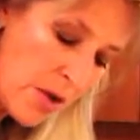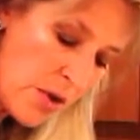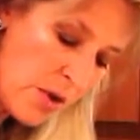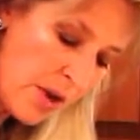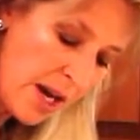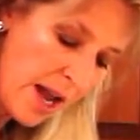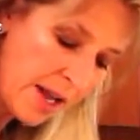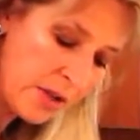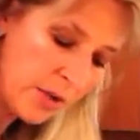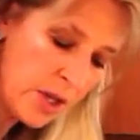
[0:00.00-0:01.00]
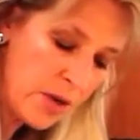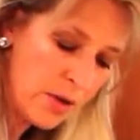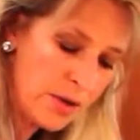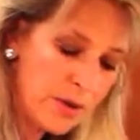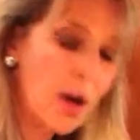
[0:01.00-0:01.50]
you can actually
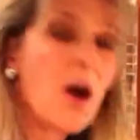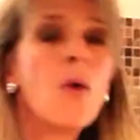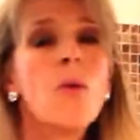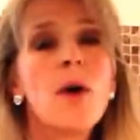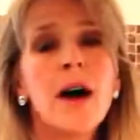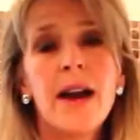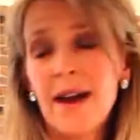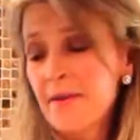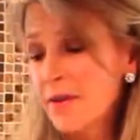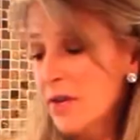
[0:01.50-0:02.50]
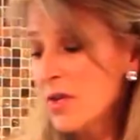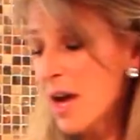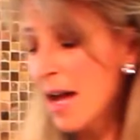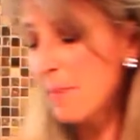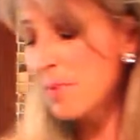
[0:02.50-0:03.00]
use whatever
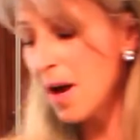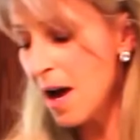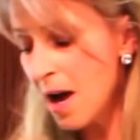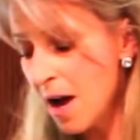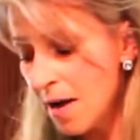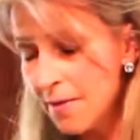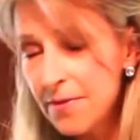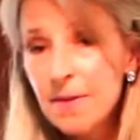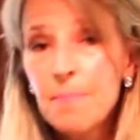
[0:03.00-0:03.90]
type of